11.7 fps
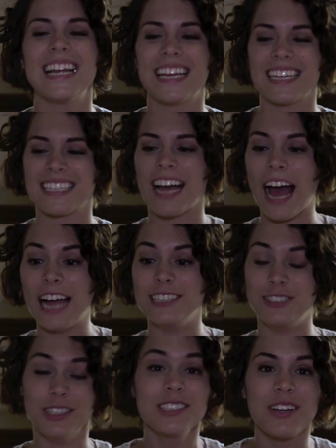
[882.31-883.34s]
and I
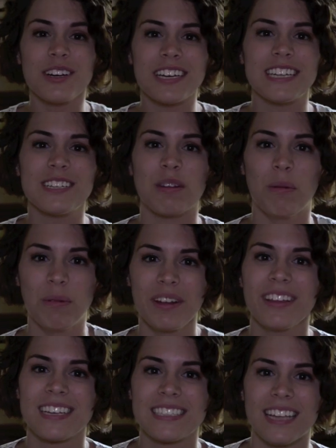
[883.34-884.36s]
just started it, so I'm
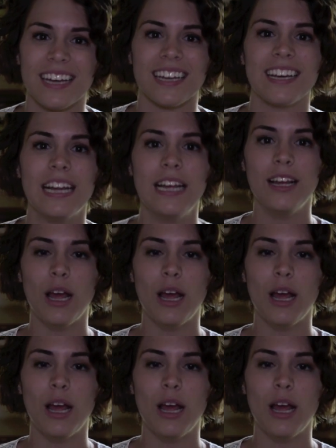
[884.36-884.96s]
really excited.